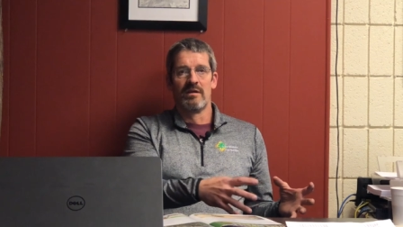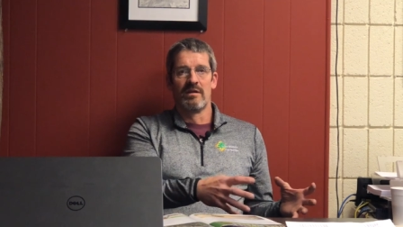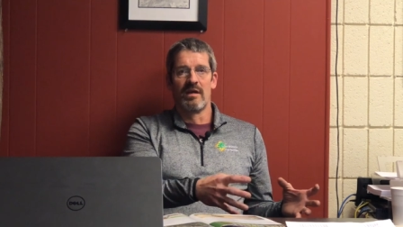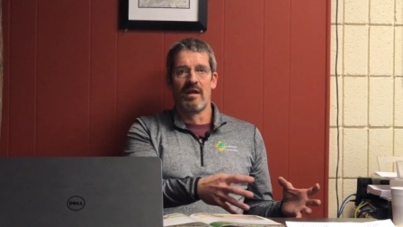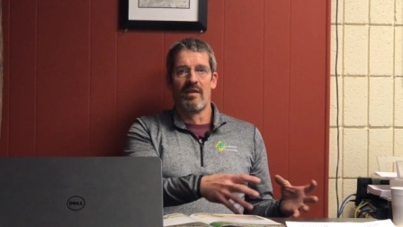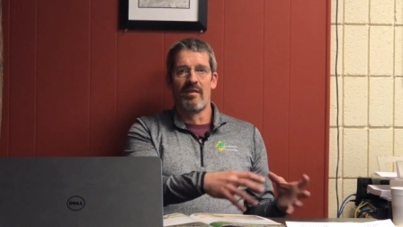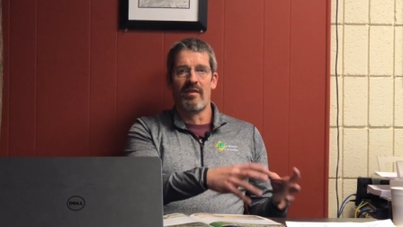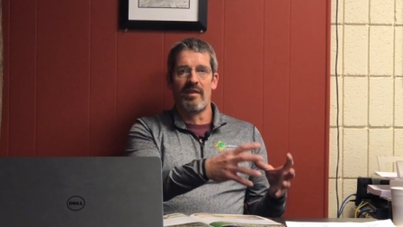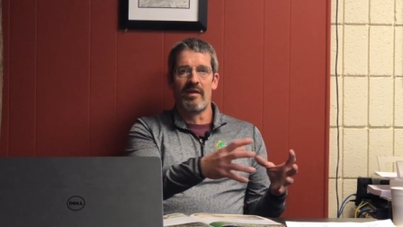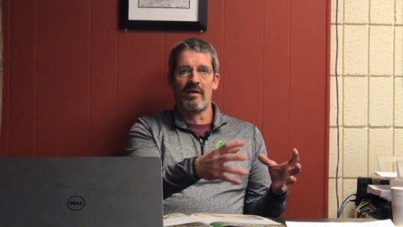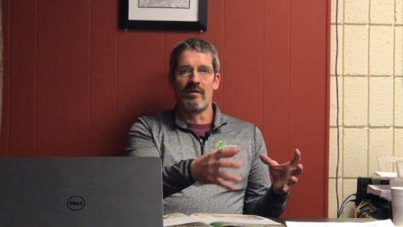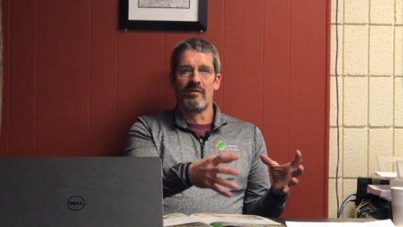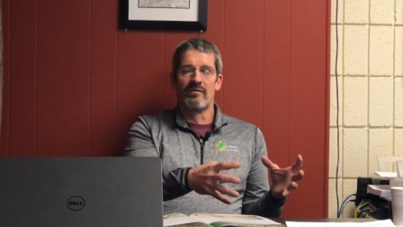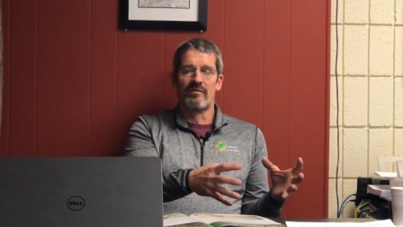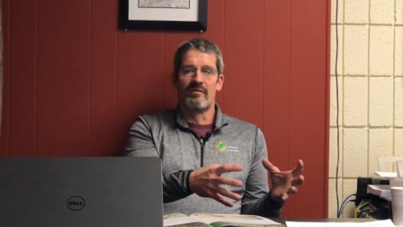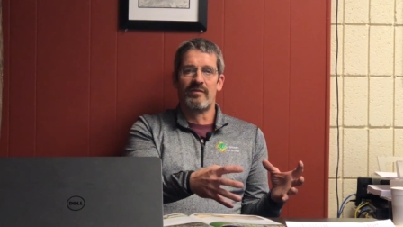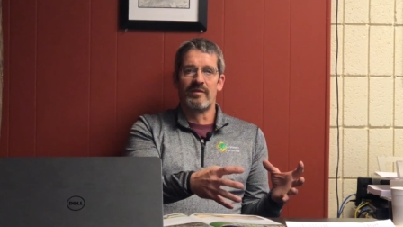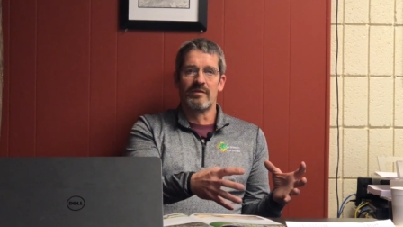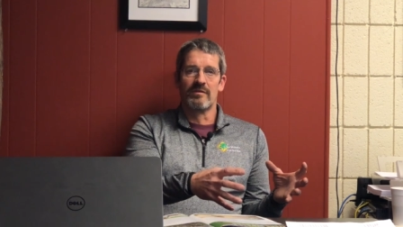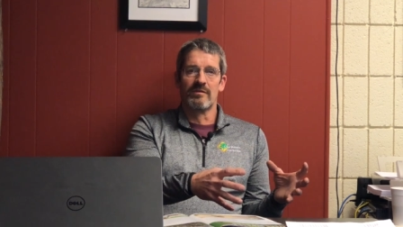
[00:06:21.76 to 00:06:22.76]
and then they'll
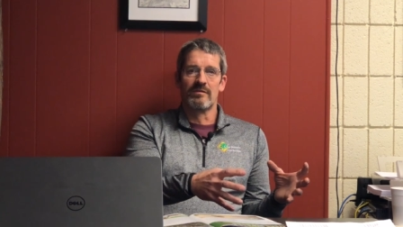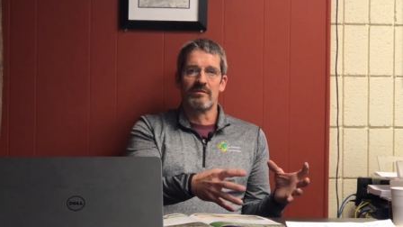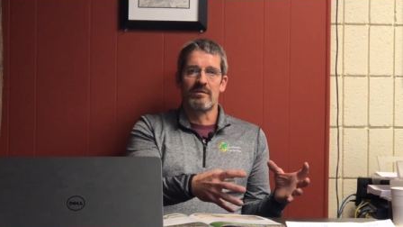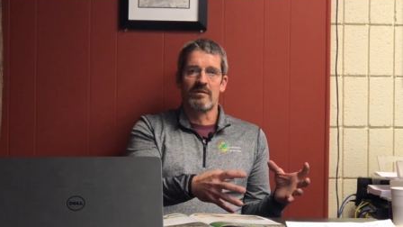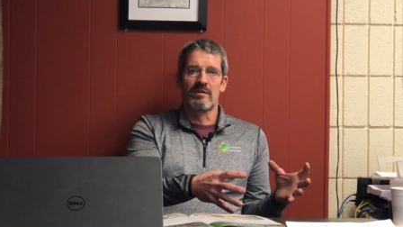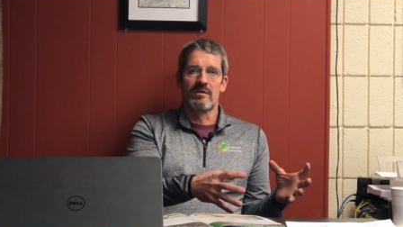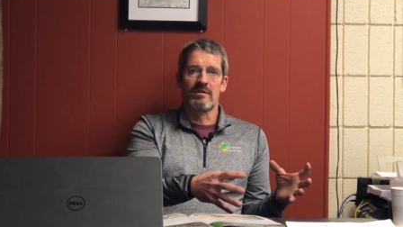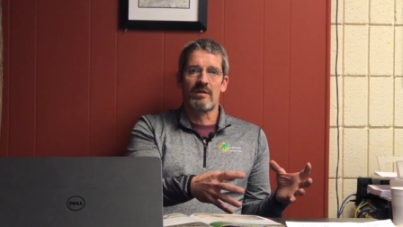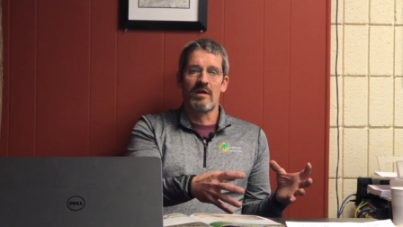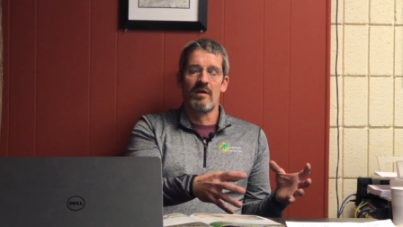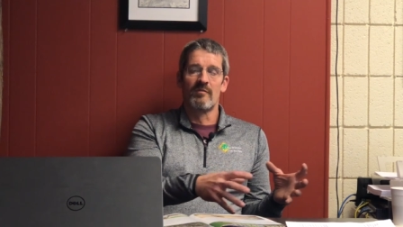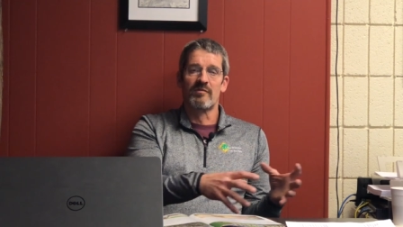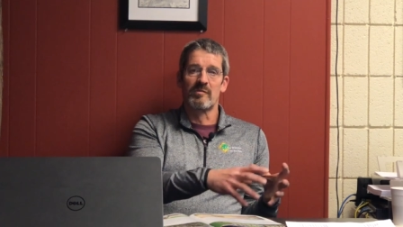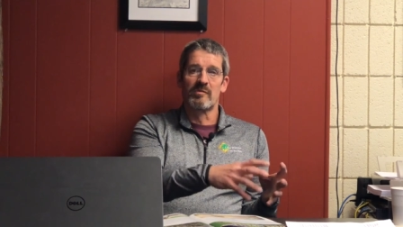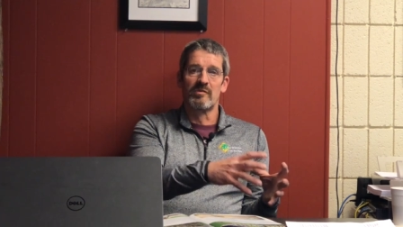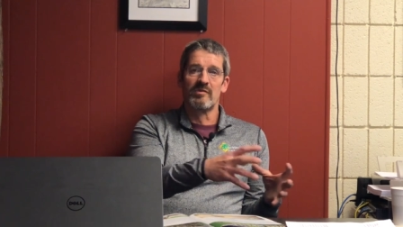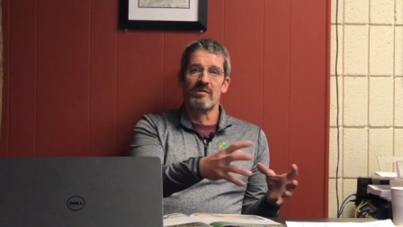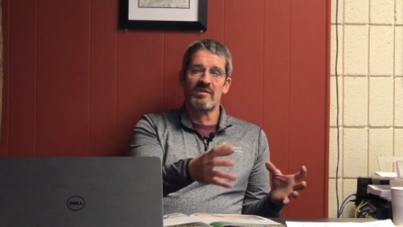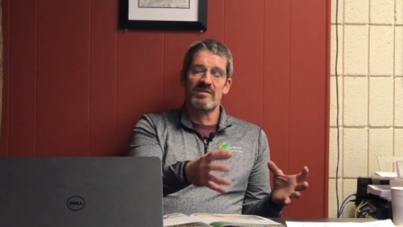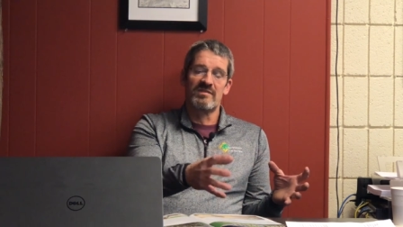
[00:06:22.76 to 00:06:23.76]
feel
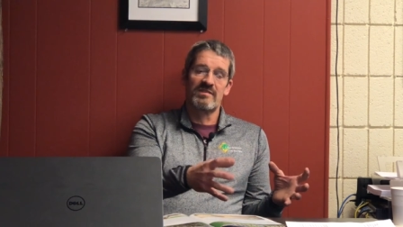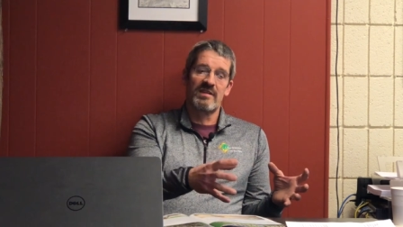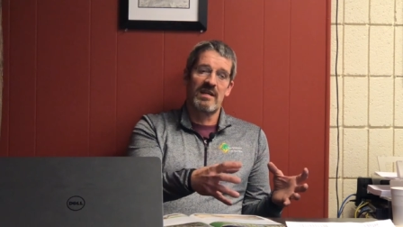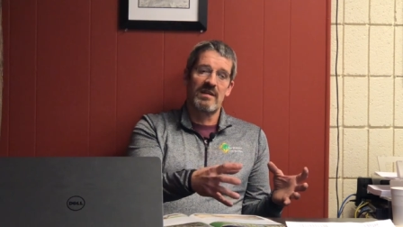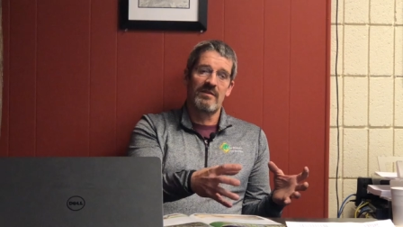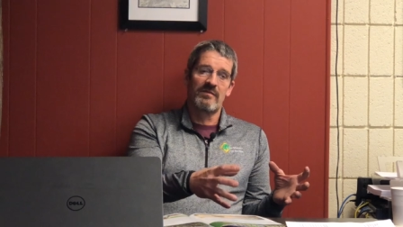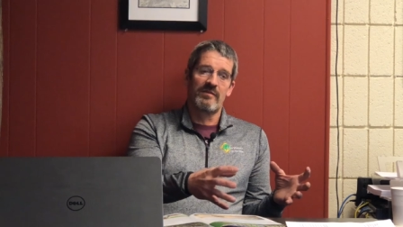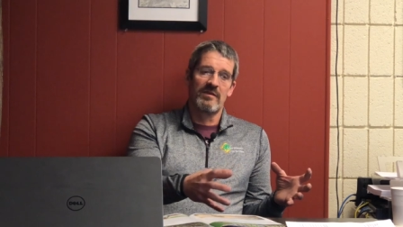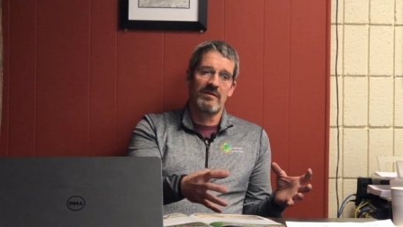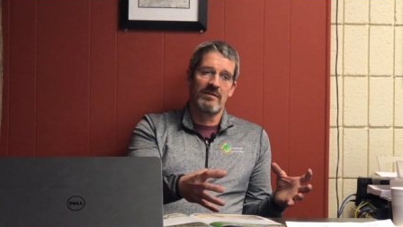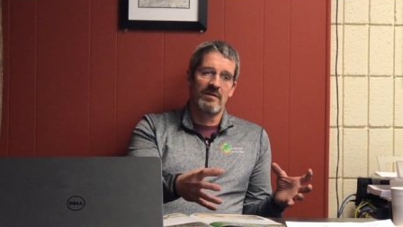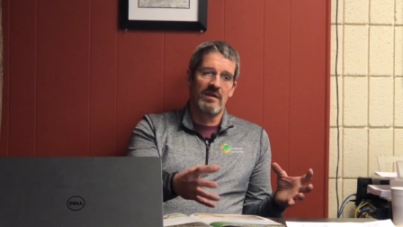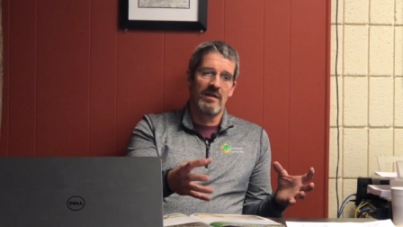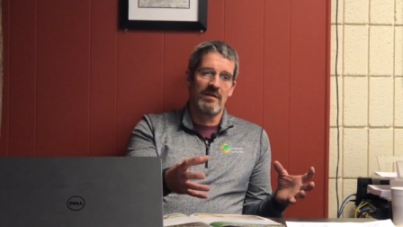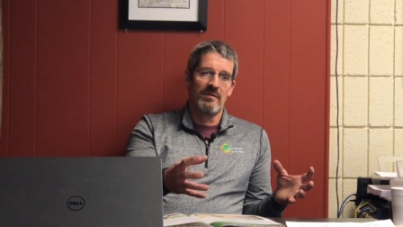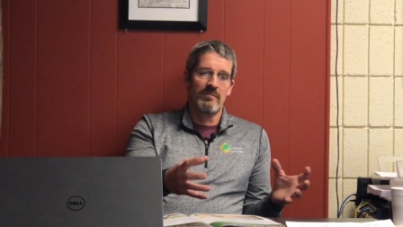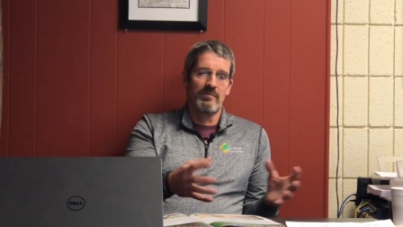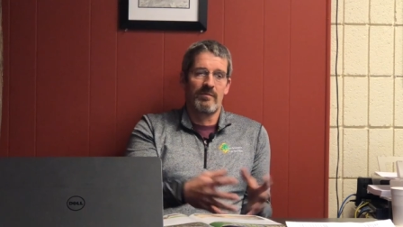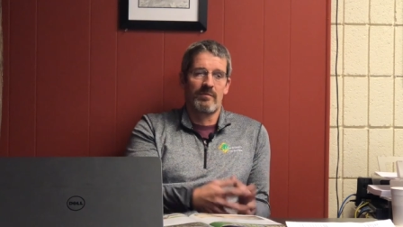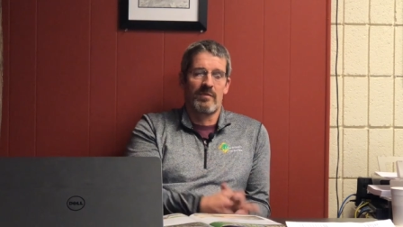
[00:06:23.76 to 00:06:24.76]
comfortable and safe
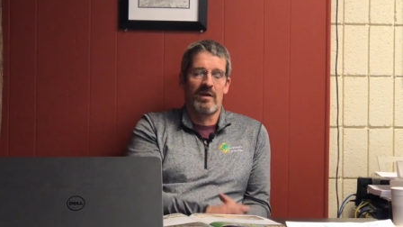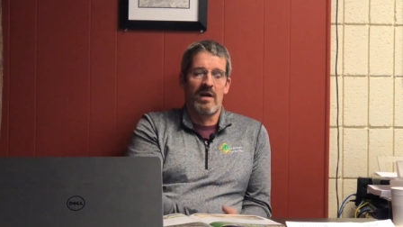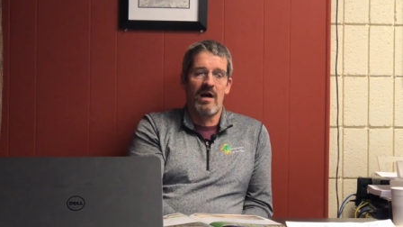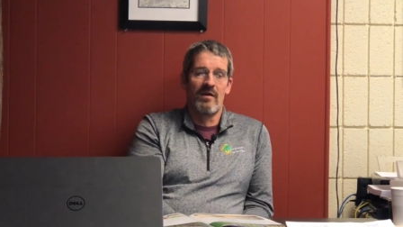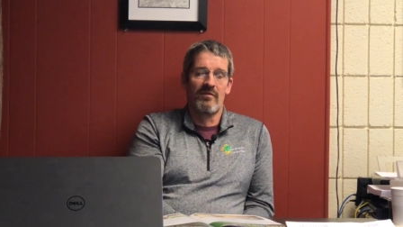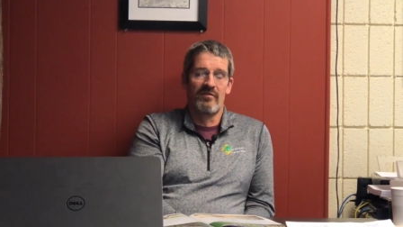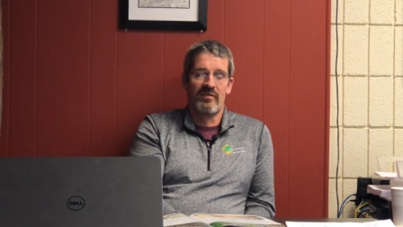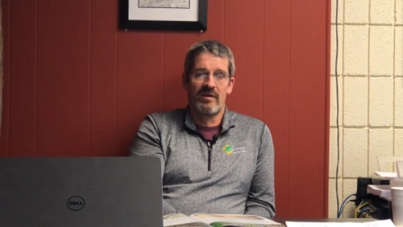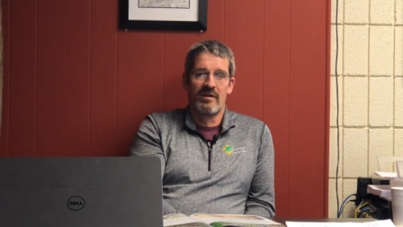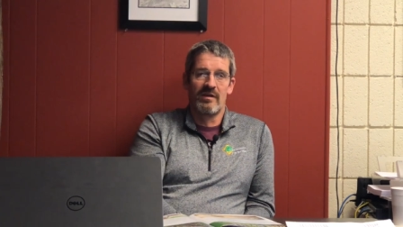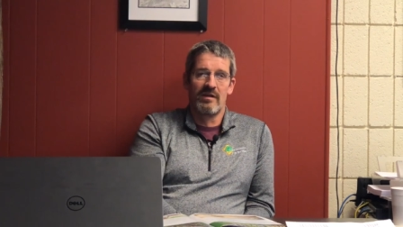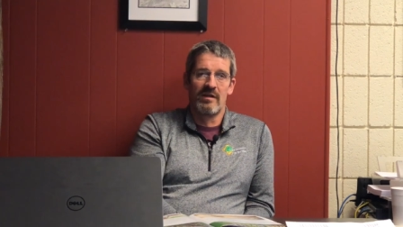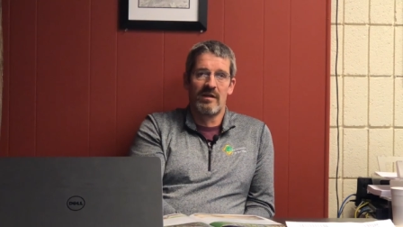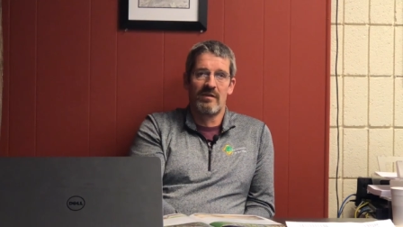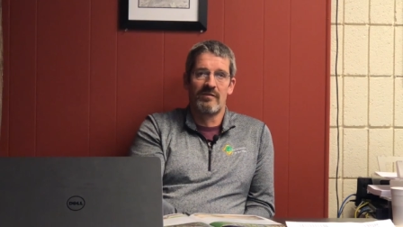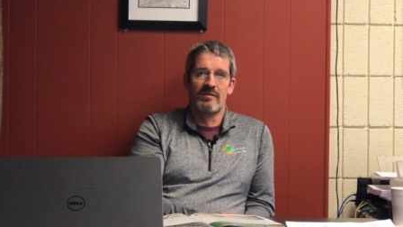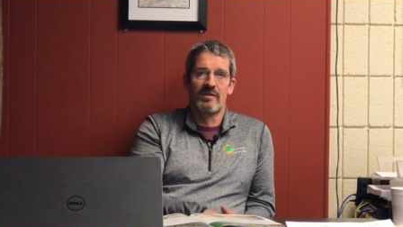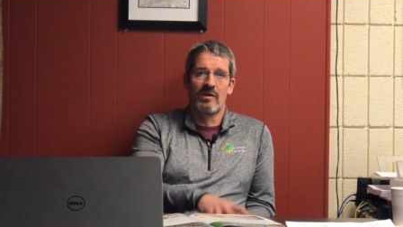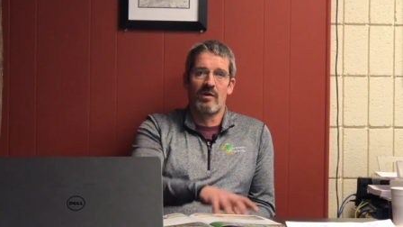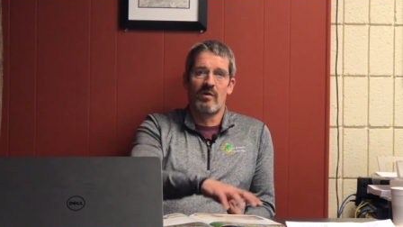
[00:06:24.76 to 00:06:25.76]
and confident
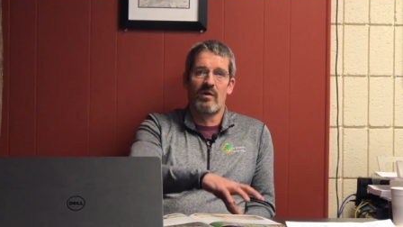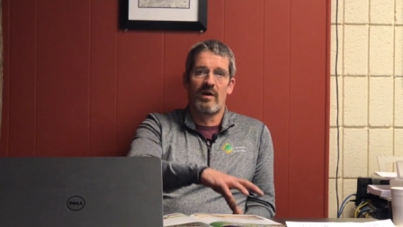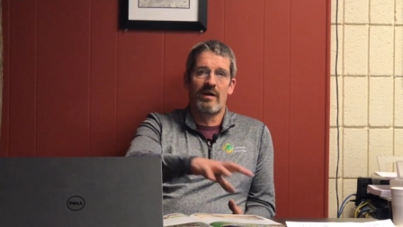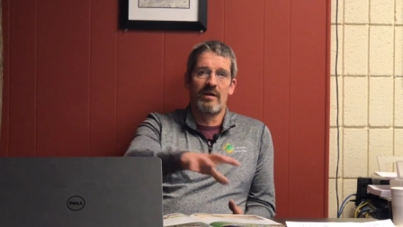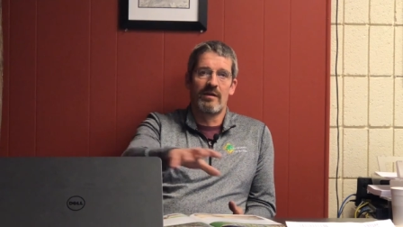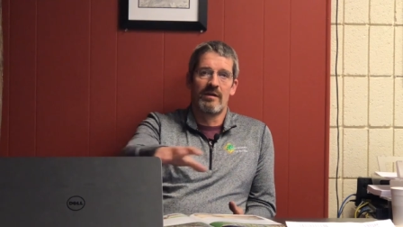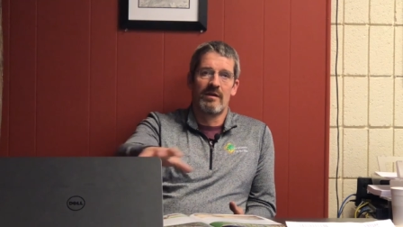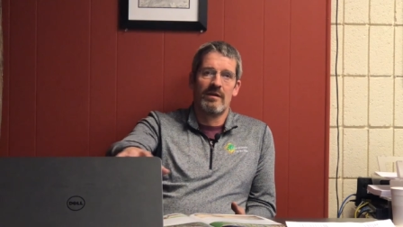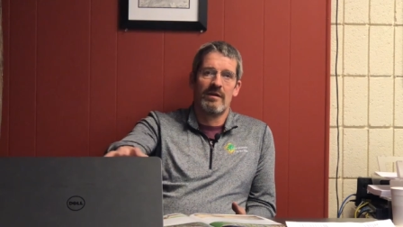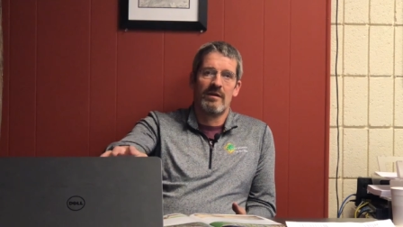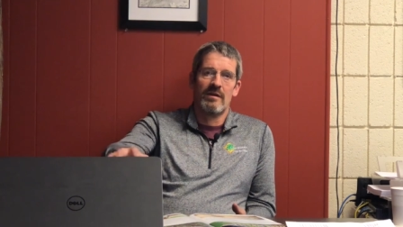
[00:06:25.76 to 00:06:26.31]
enough to go out